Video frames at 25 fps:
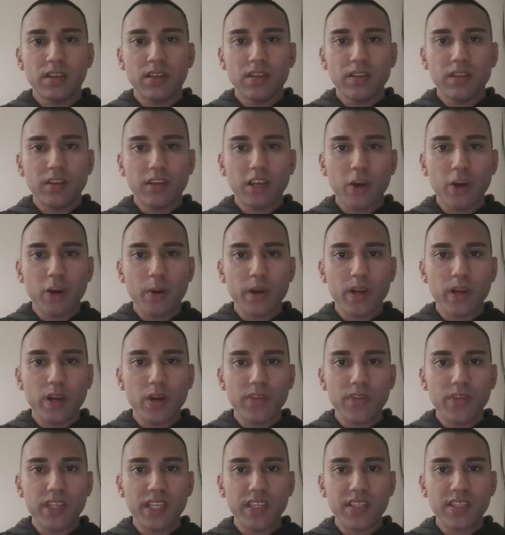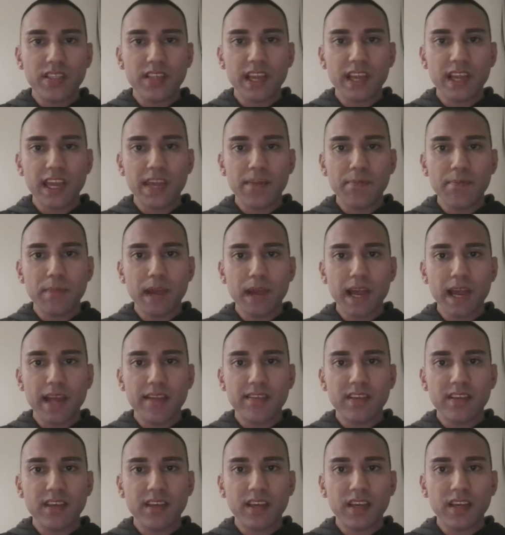You're going over the same
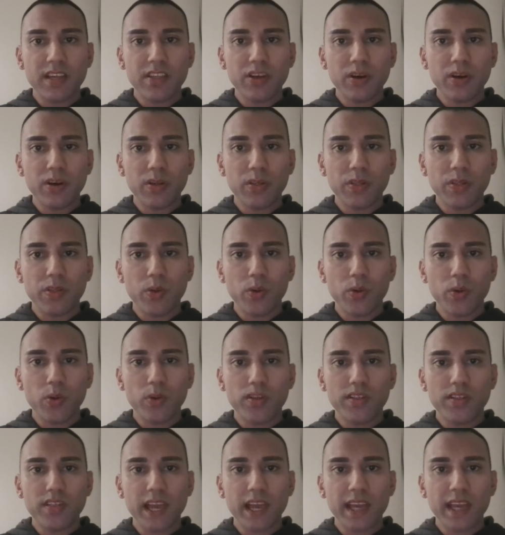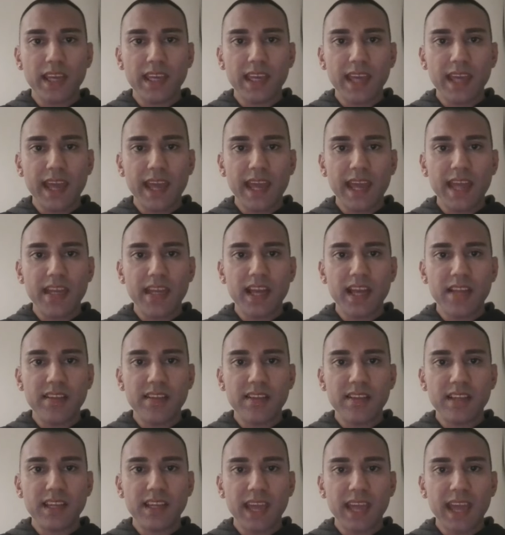matter in your thoughts again and
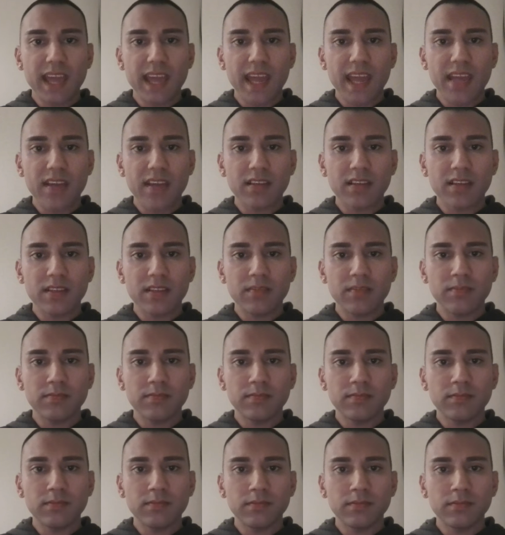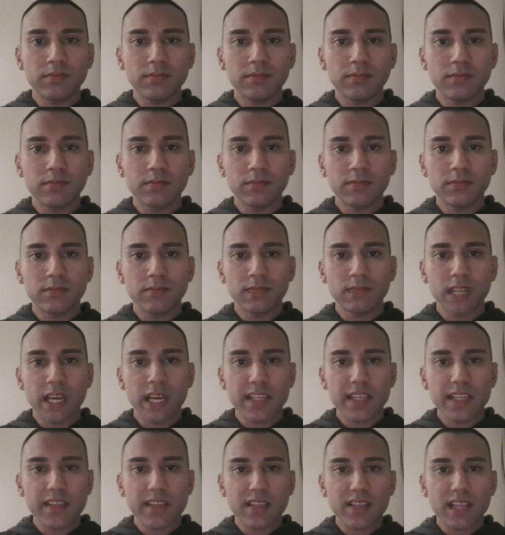again. And
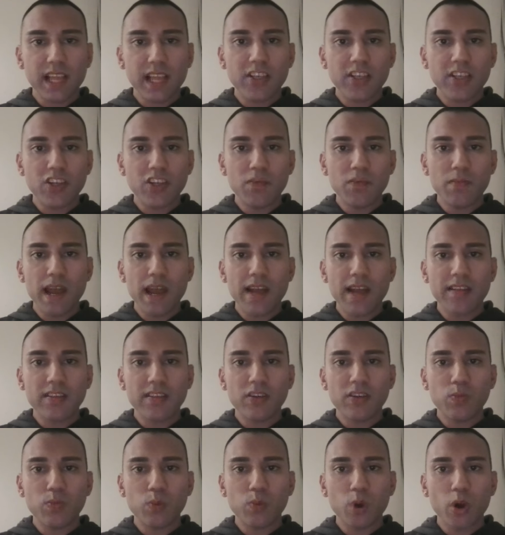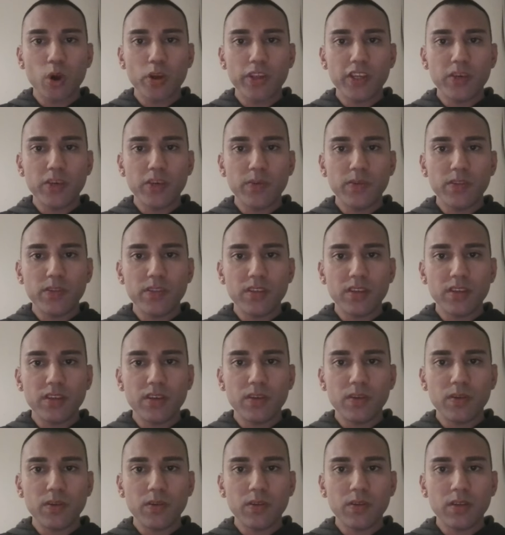it's like no matter what you
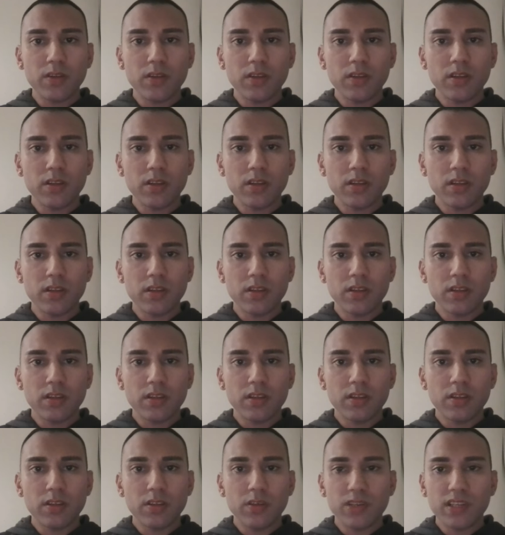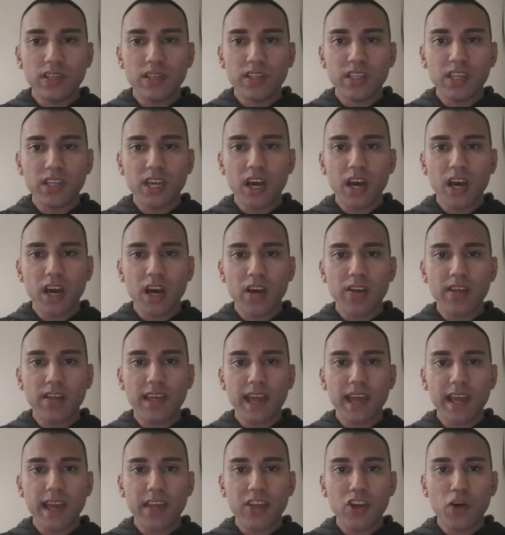do, you just can't
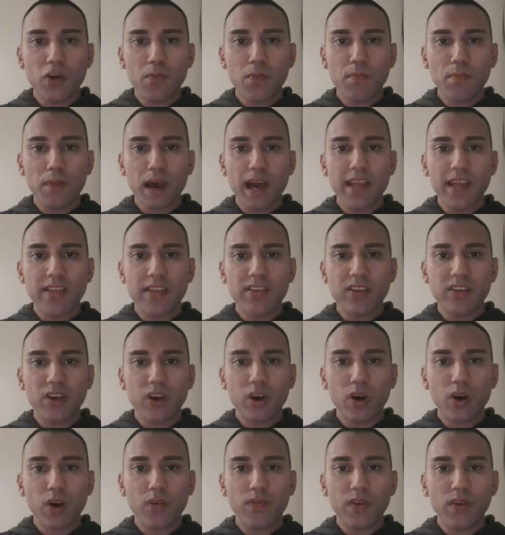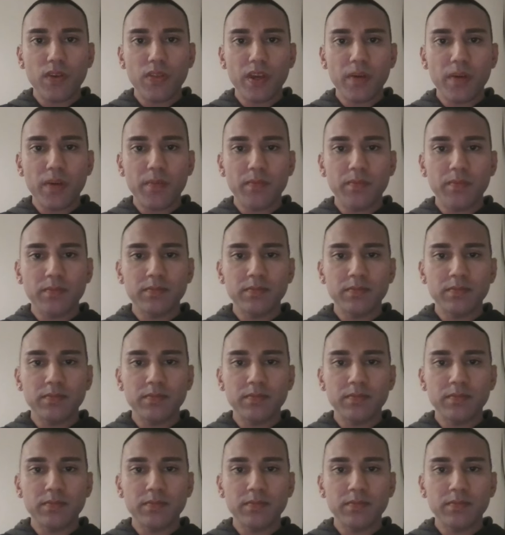get your mind off of them.